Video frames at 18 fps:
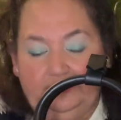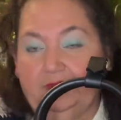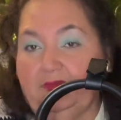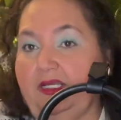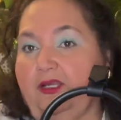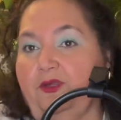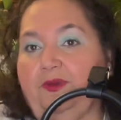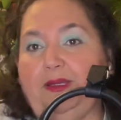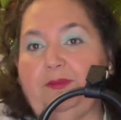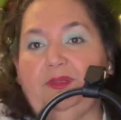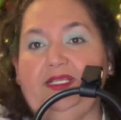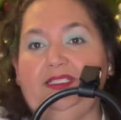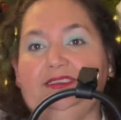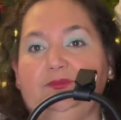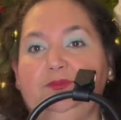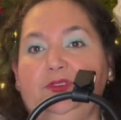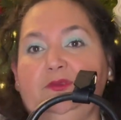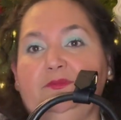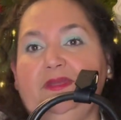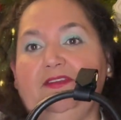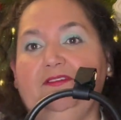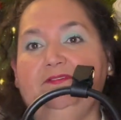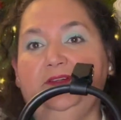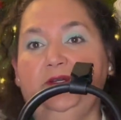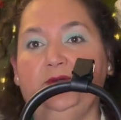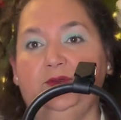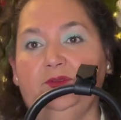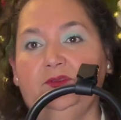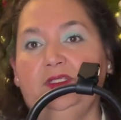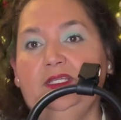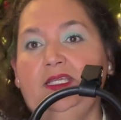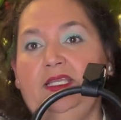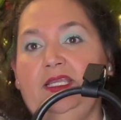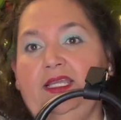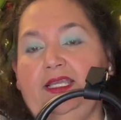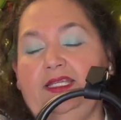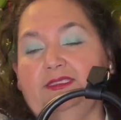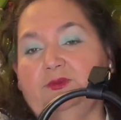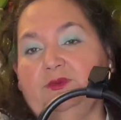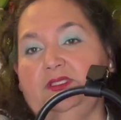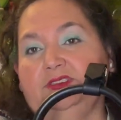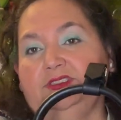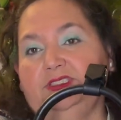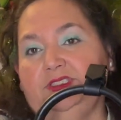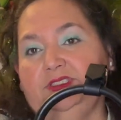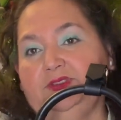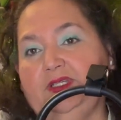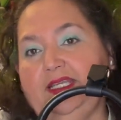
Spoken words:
a great place to put my phone as well too.